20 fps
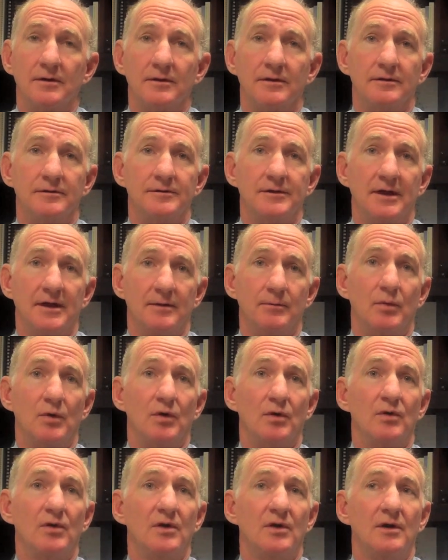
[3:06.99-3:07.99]
The
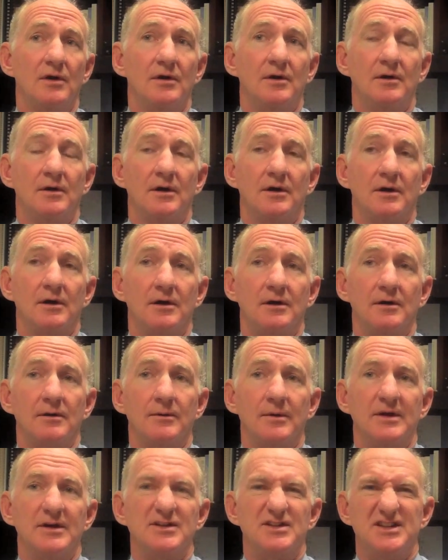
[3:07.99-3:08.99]
table
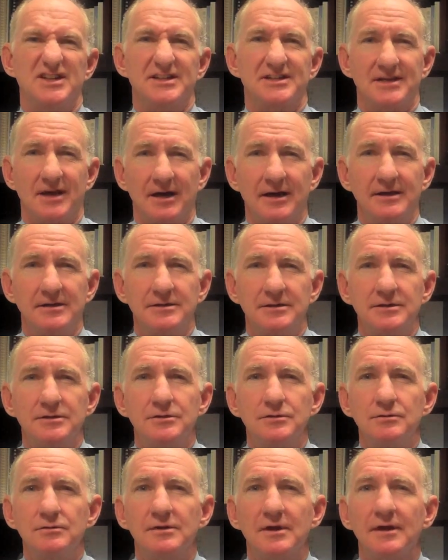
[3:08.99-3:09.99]
is designed to
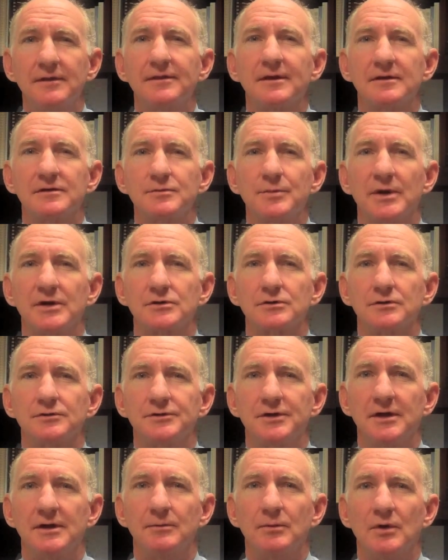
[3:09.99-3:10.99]
do that special
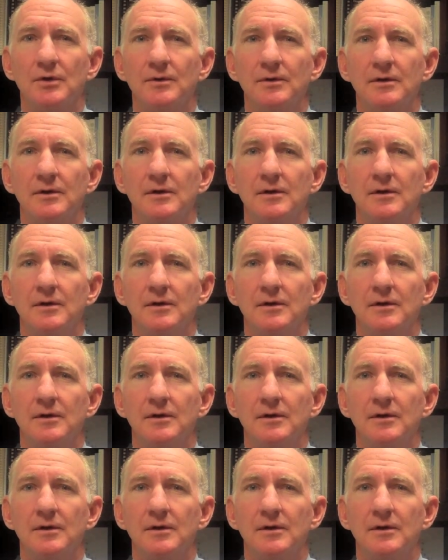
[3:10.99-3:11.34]
table,